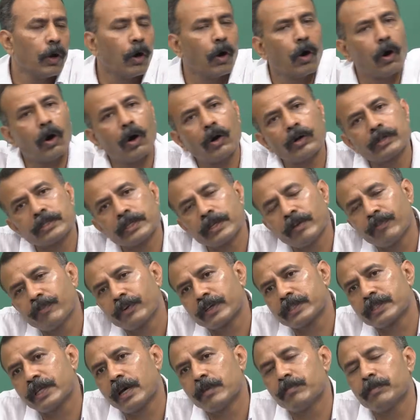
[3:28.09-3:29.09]
or say for
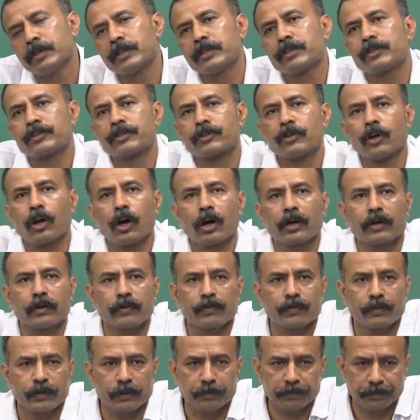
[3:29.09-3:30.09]
example
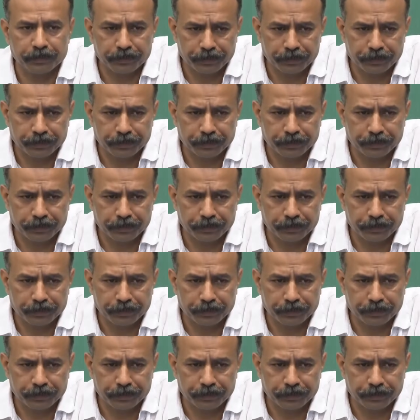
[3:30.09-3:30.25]
crystallography.